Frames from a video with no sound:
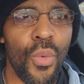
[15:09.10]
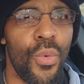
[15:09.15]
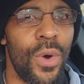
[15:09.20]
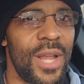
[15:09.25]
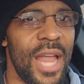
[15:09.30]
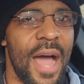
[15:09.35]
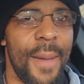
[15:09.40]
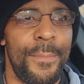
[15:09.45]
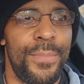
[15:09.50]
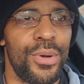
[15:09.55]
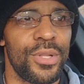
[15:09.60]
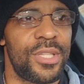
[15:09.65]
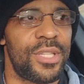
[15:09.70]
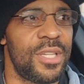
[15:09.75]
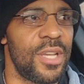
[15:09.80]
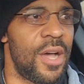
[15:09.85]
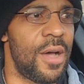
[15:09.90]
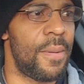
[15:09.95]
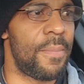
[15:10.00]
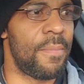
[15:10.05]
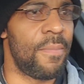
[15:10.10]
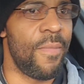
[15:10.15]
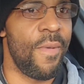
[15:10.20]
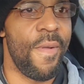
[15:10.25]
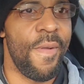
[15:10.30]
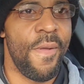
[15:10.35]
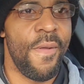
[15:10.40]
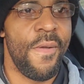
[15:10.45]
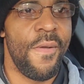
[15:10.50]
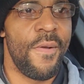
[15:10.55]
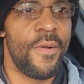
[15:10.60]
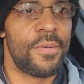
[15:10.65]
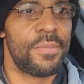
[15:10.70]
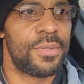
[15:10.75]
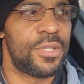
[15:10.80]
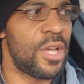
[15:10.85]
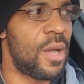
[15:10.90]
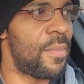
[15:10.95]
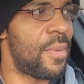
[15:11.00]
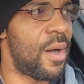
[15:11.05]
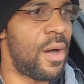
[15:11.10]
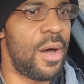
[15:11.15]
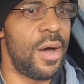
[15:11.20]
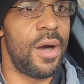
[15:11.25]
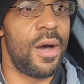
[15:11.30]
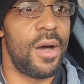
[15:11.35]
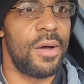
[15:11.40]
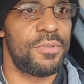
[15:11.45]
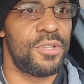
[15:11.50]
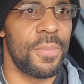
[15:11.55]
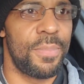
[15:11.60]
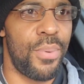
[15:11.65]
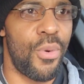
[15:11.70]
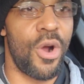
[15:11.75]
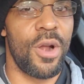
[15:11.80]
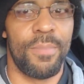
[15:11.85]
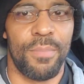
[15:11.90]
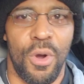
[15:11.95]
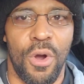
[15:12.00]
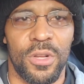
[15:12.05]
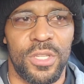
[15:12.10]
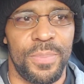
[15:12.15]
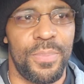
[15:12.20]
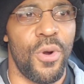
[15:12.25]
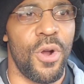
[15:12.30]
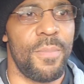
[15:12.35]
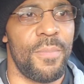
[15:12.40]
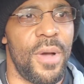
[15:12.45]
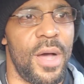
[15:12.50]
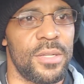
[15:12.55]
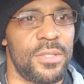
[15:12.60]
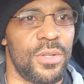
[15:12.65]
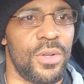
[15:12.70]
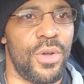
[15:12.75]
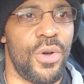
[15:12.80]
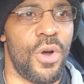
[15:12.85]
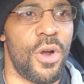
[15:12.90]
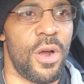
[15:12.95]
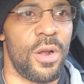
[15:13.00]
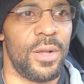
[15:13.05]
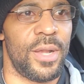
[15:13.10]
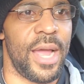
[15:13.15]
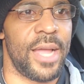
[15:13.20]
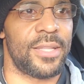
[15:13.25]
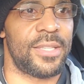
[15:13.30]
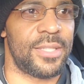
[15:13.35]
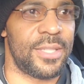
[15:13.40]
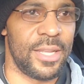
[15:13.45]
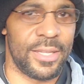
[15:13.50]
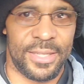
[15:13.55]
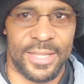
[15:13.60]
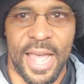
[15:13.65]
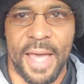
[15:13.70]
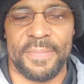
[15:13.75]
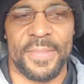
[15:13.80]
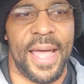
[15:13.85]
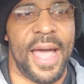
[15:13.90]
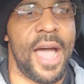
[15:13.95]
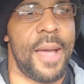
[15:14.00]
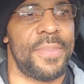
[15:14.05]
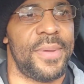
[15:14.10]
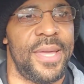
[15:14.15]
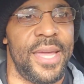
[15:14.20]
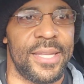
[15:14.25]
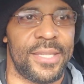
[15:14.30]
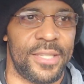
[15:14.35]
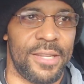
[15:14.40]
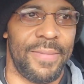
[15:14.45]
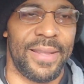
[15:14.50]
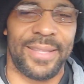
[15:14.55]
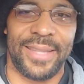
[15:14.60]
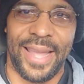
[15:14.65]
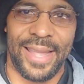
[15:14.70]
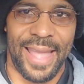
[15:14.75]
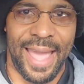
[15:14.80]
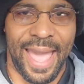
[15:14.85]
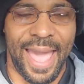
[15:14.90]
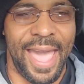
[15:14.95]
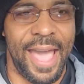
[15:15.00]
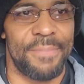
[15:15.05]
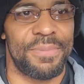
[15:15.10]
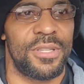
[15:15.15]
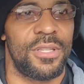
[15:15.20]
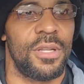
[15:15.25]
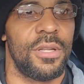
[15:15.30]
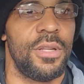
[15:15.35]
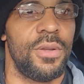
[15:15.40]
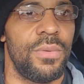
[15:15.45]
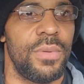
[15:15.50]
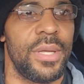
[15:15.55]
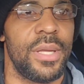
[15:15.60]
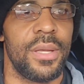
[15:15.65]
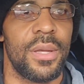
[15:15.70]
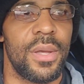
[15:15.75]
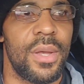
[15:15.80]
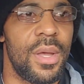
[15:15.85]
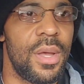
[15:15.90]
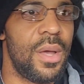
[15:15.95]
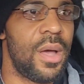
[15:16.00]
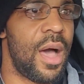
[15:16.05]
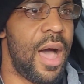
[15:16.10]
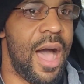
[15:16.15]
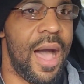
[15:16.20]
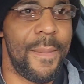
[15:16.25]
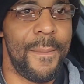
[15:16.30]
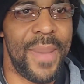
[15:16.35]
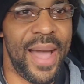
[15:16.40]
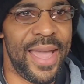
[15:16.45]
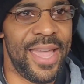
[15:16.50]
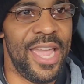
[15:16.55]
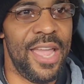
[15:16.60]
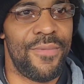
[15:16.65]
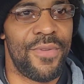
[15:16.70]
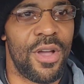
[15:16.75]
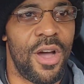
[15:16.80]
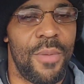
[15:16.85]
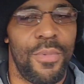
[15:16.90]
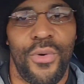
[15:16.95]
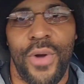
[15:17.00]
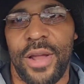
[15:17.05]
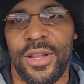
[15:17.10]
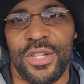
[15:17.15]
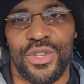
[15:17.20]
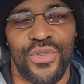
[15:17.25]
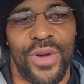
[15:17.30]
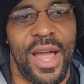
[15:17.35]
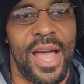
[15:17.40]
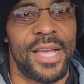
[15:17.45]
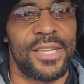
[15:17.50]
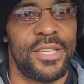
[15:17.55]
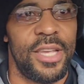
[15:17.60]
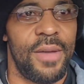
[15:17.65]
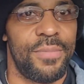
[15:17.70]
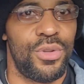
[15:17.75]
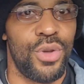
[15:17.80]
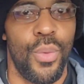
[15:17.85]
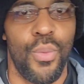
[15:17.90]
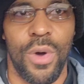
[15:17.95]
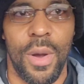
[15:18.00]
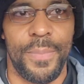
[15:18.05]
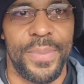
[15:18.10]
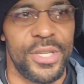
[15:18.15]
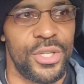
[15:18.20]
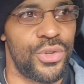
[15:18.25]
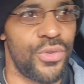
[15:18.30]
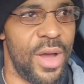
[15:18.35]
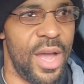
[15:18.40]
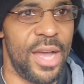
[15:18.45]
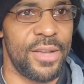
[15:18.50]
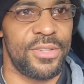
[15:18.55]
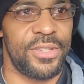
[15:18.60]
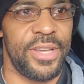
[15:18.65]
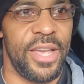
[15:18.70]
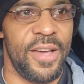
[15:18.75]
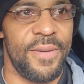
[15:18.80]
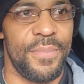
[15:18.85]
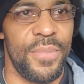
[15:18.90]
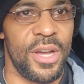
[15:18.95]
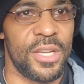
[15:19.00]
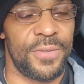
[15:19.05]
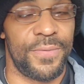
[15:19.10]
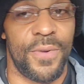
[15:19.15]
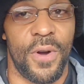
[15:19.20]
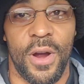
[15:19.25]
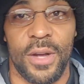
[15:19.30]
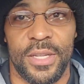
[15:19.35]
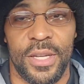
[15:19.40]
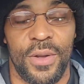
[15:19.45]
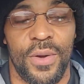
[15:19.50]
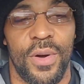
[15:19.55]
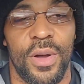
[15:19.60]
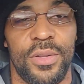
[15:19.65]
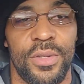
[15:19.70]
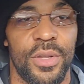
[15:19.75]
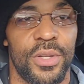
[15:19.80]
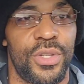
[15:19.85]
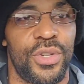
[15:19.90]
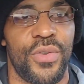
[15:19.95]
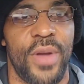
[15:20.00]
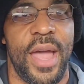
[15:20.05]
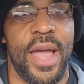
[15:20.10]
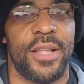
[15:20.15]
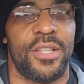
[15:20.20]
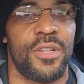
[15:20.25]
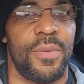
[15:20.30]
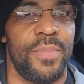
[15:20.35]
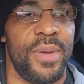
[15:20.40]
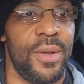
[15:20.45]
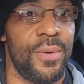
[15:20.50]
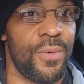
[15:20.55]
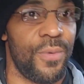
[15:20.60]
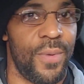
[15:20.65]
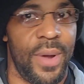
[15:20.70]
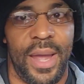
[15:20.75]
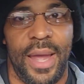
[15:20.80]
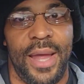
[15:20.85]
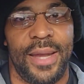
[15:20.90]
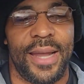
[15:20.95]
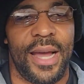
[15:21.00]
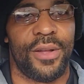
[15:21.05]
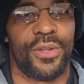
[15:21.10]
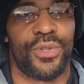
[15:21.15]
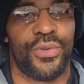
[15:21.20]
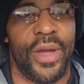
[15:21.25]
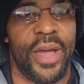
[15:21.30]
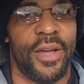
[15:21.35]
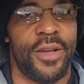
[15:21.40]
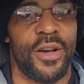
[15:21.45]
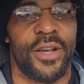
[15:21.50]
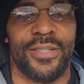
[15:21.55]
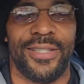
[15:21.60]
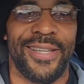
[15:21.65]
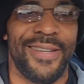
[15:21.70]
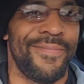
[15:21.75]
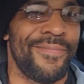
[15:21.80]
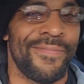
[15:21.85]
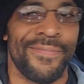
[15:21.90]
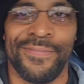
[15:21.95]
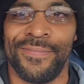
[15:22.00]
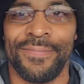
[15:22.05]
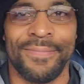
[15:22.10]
Will I put some supporting moss in the car, like the stop the hop kit, stuff like that? Absolutely. I might even upgrade the drive shaft to a one-piece drive shaft. But as far as it going to the track to be ran down track constantly,